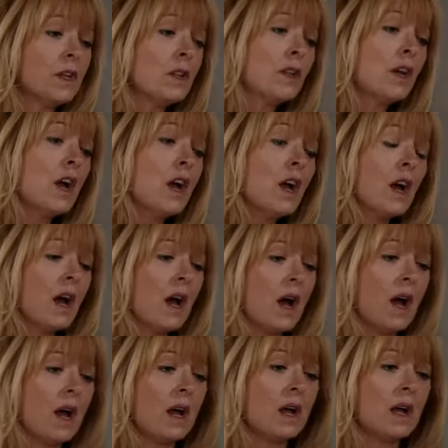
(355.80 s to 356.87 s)
No, no,
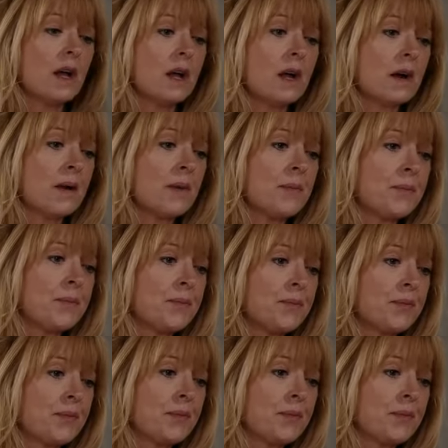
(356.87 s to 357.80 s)
wait, listen, please.